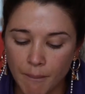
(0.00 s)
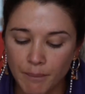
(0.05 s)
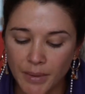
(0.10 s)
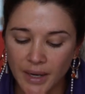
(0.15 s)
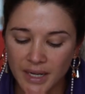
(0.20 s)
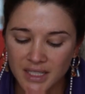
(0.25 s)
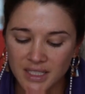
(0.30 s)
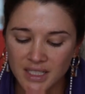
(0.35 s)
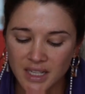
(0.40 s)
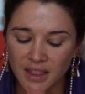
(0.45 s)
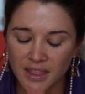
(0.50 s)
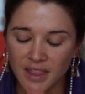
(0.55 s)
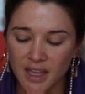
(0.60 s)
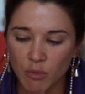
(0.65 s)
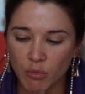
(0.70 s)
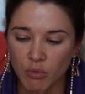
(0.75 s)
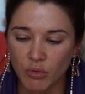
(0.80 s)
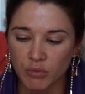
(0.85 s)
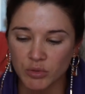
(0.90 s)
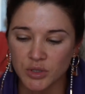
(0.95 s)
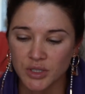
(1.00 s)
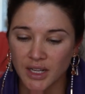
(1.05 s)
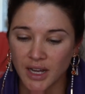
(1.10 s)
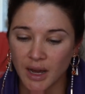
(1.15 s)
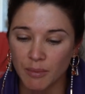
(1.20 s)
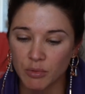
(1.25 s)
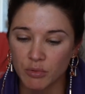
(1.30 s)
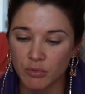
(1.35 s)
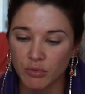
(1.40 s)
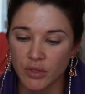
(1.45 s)
But there was a
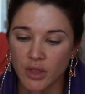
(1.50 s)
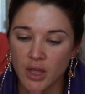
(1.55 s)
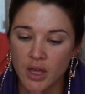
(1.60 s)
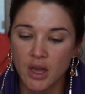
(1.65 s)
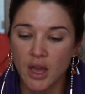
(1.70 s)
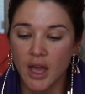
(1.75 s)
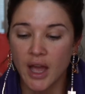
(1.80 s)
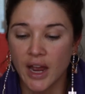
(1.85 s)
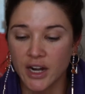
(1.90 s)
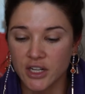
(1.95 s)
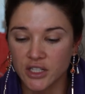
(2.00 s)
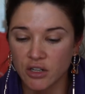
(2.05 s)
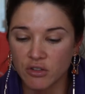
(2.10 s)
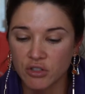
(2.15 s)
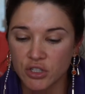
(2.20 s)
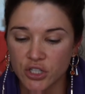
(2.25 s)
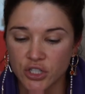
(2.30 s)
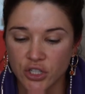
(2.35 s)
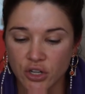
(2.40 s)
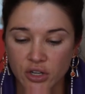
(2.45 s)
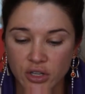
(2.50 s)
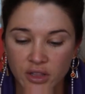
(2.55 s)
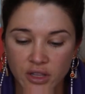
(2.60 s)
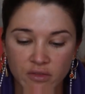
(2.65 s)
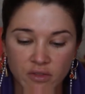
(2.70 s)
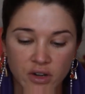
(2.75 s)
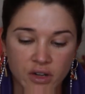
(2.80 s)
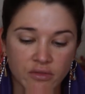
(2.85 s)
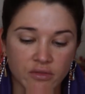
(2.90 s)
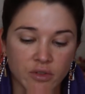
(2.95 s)
couple, actually I'll just show you,
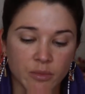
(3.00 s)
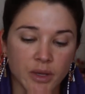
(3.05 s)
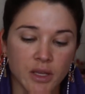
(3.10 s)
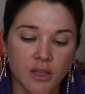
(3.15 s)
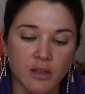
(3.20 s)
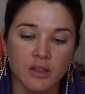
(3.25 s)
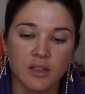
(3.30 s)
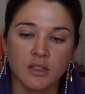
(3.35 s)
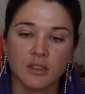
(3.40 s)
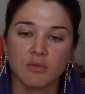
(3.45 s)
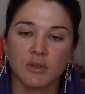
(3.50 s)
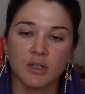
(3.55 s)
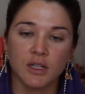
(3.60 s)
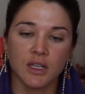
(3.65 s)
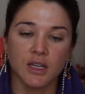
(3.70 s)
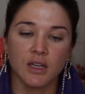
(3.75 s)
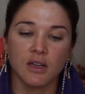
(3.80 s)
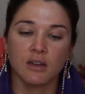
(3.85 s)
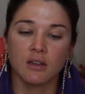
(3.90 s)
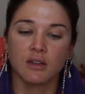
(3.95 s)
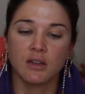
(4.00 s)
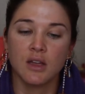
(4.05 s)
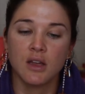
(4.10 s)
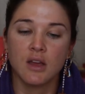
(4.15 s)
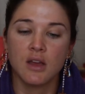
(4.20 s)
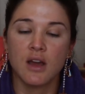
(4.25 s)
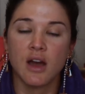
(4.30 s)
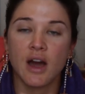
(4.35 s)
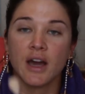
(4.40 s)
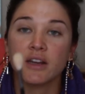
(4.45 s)
they're right there, this one here.
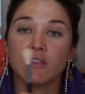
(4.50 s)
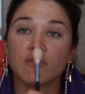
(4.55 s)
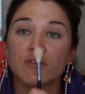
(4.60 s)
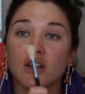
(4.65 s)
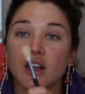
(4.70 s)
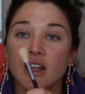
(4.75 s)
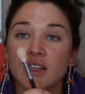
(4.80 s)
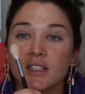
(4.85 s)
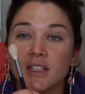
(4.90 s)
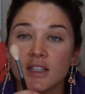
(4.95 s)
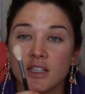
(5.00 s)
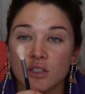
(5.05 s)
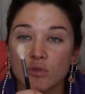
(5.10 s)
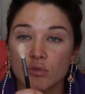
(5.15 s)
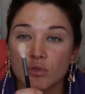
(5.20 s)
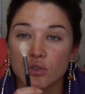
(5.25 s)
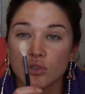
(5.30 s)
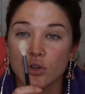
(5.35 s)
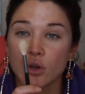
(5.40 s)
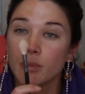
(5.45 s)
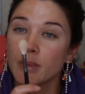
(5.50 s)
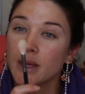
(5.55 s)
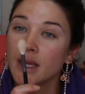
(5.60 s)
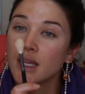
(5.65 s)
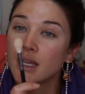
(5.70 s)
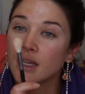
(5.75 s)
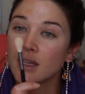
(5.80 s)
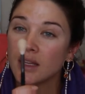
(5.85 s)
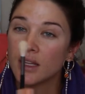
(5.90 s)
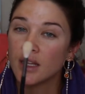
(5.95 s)
I didn't realise that this was so
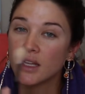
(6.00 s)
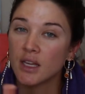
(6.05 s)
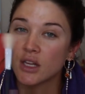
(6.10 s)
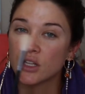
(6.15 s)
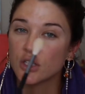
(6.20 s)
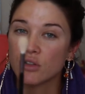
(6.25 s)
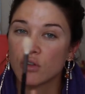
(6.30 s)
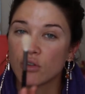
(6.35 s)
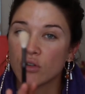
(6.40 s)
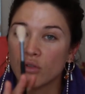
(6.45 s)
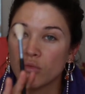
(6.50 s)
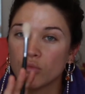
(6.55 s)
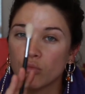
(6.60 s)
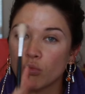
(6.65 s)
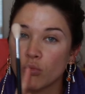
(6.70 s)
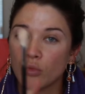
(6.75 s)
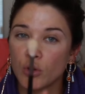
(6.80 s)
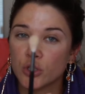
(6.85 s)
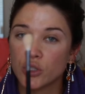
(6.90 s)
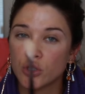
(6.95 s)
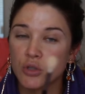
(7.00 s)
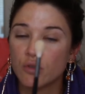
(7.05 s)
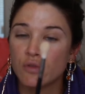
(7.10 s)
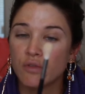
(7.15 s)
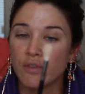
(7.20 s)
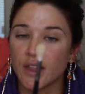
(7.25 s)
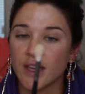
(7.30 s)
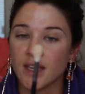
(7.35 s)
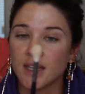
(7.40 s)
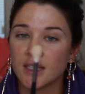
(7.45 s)
big. So I got two
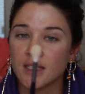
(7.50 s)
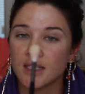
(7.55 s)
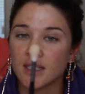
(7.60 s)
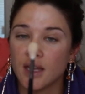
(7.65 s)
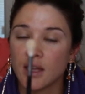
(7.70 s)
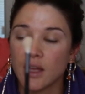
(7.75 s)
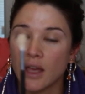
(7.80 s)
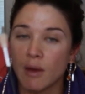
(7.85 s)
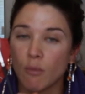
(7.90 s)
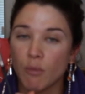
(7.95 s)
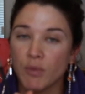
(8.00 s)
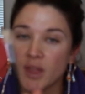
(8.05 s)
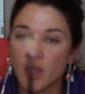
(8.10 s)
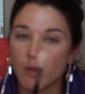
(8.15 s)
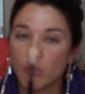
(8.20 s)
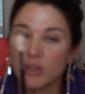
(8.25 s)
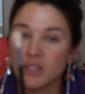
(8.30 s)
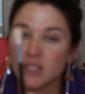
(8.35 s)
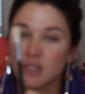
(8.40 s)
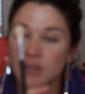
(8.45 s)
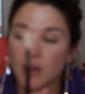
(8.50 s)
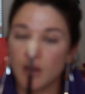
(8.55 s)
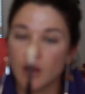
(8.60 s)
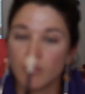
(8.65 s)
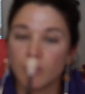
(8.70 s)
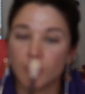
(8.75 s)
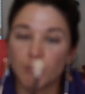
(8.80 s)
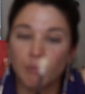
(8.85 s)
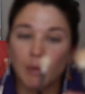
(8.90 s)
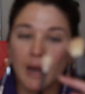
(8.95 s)
of these, the other one's
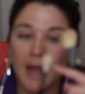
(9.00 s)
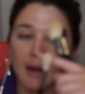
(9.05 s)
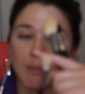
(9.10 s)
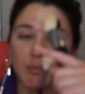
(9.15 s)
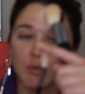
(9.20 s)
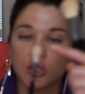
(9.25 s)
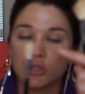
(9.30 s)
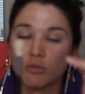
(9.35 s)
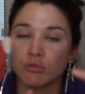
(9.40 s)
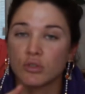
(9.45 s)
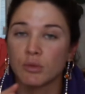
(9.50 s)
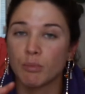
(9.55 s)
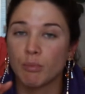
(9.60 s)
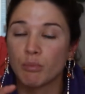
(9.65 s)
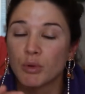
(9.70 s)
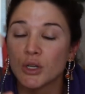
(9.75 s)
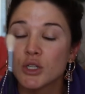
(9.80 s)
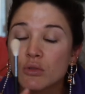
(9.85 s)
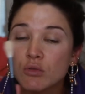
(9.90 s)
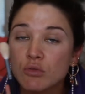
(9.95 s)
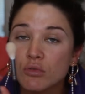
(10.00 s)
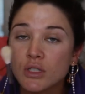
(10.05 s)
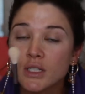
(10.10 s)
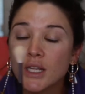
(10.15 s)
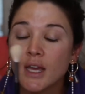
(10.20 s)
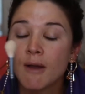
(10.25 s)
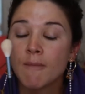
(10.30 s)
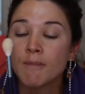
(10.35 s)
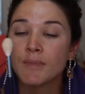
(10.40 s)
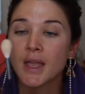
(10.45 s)
black
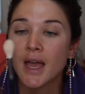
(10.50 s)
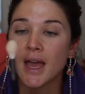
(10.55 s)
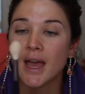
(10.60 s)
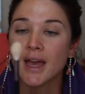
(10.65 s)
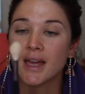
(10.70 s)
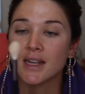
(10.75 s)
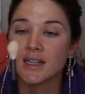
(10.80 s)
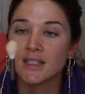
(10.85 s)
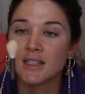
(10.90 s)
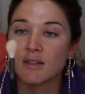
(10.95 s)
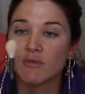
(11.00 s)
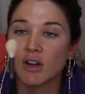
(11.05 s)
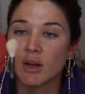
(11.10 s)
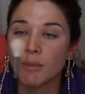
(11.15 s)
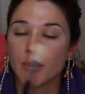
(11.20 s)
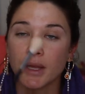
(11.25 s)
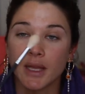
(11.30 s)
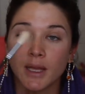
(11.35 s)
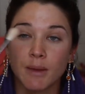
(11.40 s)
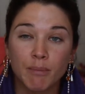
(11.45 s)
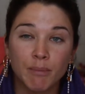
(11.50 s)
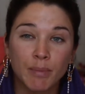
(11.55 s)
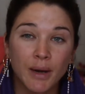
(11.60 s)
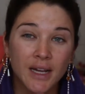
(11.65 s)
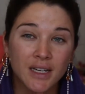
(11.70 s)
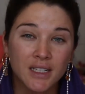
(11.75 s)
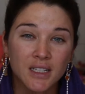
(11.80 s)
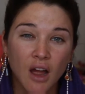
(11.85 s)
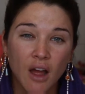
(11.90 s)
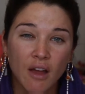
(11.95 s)
bristles, and they're really big.
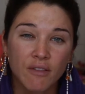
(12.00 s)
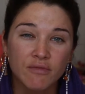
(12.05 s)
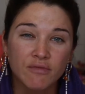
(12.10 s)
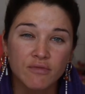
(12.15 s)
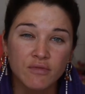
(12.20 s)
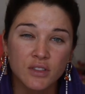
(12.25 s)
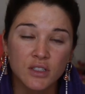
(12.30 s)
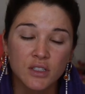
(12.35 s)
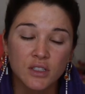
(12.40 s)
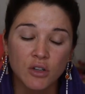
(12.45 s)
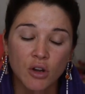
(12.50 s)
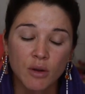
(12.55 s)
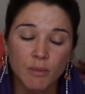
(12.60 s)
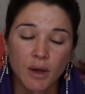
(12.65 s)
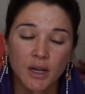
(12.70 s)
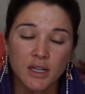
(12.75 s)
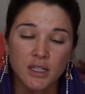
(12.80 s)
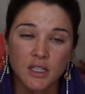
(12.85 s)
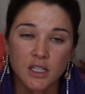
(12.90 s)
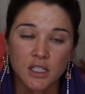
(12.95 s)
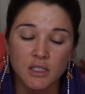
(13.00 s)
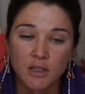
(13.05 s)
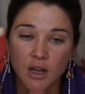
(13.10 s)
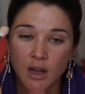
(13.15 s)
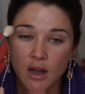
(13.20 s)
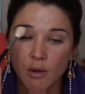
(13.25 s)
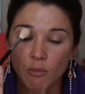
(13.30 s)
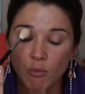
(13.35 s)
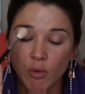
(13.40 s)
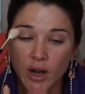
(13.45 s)
But I don't mind it because
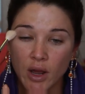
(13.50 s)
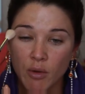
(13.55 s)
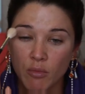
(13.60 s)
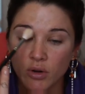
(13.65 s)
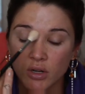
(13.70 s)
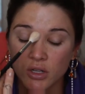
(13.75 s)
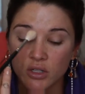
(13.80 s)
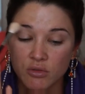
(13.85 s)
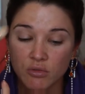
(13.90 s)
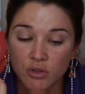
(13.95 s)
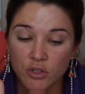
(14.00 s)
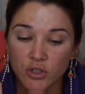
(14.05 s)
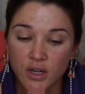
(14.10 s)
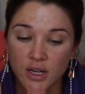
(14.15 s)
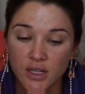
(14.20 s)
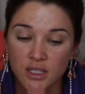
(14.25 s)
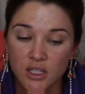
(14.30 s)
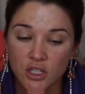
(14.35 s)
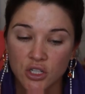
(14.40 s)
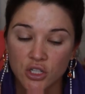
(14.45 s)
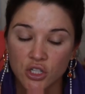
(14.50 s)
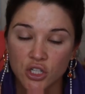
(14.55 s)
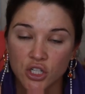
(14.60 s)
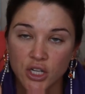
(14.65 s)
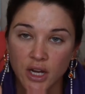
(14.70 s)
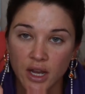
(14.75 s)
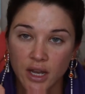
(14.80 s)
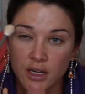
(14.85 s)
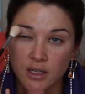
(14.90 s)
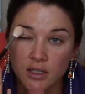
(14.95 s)
when I want to do a transition
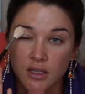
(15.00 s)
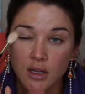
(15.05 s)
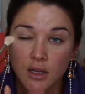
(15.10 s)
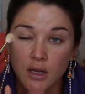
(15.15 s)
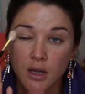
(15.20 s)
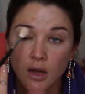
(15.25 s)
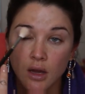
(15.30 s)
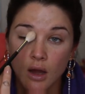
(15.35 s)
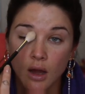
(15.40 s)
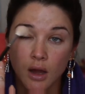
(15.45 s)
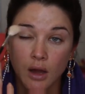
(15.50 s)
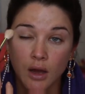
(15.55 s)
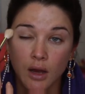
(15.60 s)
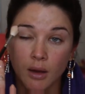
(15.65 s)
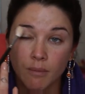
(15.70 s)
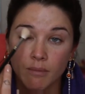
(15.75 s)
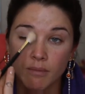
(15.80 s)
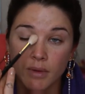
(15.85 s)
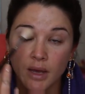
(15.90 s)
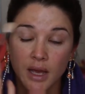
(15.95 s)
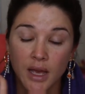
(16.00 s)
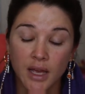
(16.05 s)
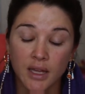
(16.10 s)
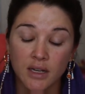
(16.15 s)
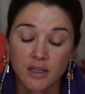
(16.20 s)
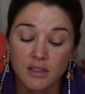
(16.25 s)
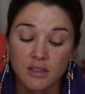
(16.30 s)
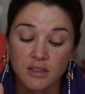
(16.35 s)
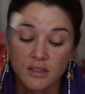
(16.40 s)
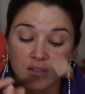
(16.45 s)
shade, I
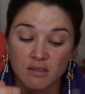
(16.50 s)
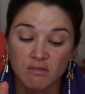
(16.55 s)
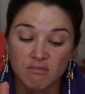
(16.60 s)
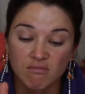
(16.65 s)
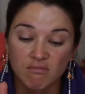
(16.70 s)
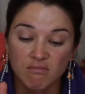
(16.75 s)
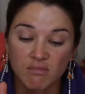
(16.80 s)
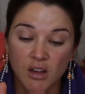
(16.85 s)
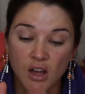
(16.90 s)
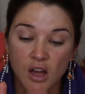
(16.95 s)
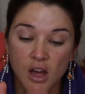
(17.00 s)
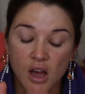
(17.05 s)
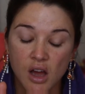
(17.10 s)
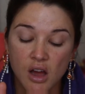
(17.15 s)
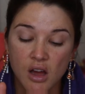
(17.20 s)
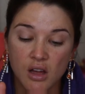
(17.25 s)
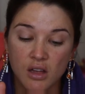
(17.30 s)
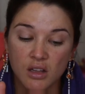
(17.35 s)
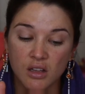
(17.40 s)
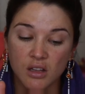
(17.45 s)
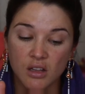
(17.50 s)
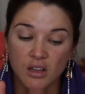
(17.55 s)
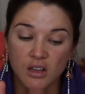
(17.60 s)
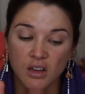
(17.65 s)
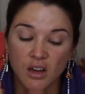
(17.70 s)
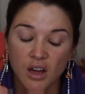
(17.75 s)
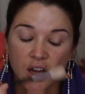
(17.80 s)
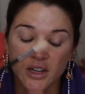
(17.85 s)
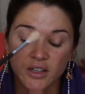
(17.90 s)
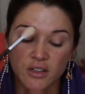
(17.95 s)

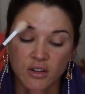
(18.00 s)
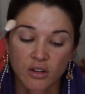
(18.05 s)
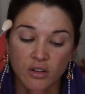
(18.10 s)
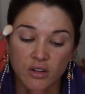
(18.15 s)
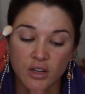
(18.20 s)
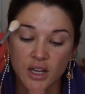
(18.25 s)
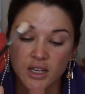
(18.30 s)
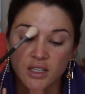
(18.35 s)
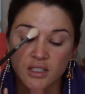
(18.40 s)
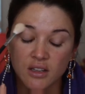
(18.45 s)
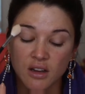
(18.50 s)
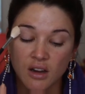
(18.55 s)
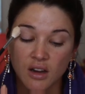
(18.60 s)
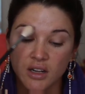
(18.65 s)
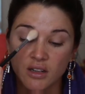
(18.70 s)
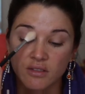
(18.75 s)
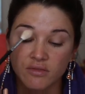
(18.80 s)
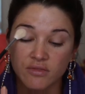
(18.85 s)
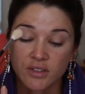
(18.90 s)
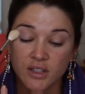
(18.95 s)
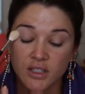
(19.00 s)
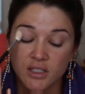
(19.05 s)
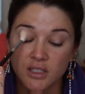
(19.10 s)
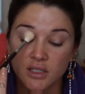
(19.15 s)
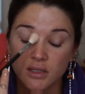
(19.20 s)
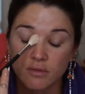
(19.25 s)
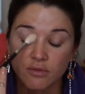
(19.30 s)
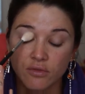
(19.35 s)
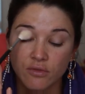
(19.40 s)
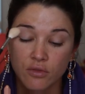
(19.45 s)
don't know, it kind of
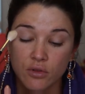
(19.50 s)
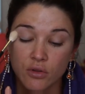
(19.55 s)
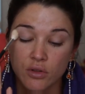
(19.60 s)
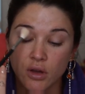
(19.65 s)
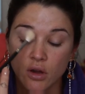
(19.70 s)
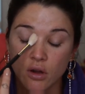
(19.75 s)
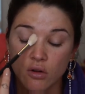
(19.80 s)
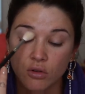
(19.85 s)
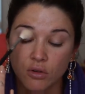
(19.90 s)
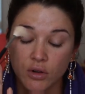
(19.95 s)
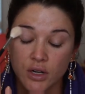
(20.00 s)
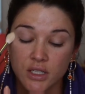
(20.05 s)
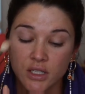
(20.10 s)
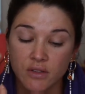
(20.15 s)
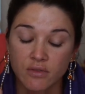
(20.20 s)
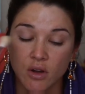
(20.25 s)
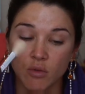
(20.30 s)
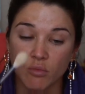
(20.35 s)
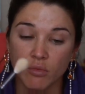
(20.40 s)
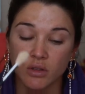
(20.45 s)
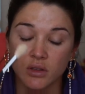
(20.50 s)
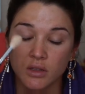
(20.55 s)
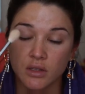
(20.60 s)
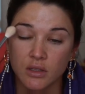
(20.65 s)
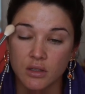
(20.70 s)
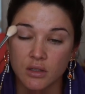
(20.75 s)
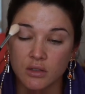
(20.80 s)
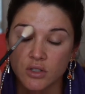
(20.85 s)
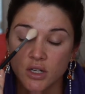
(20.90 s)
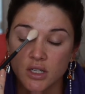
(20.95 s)
fits through the whole crease if I want
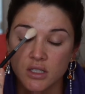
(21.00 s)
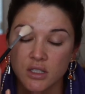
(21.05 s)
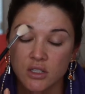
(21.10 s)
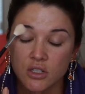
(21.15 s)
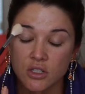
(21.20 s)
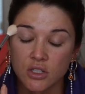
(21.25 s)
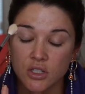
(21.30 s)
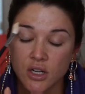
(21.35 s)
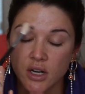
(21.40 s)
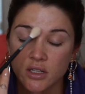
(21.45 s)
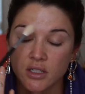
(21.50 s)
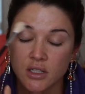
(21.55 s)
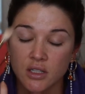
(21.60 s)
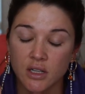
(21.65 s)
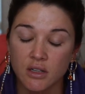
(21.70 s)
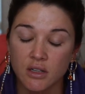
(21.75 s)
the transition shade to